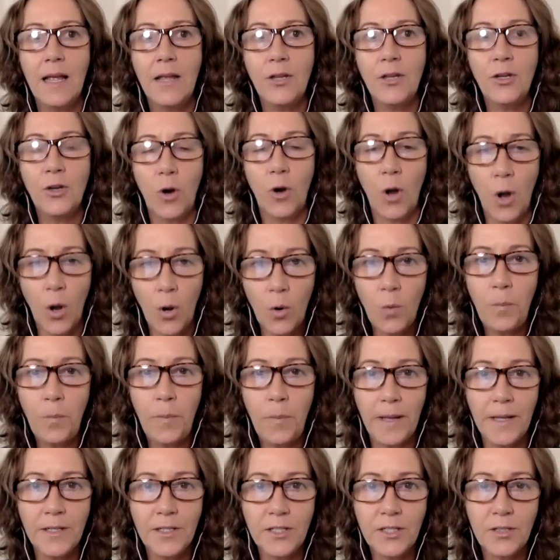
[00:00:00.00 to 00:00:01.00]
you're
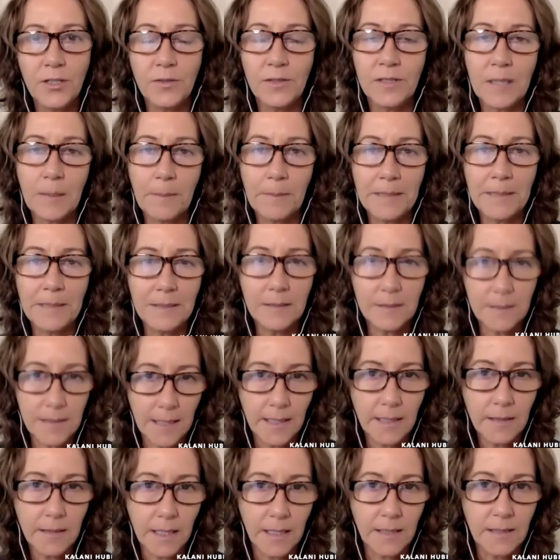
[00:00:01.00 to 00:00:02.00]
open to somebody
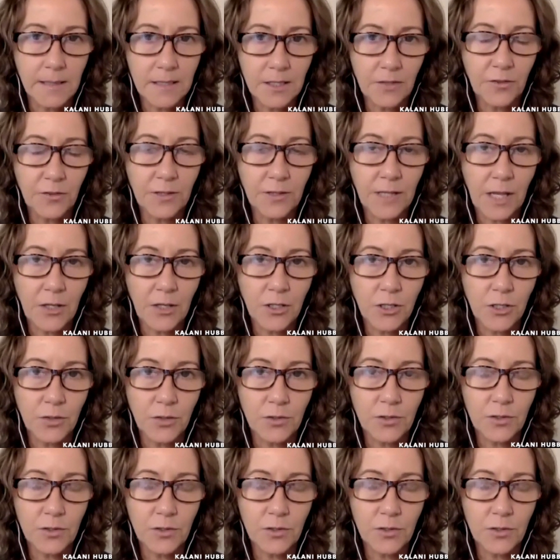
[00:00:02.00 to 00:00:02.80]
seeing things different than you.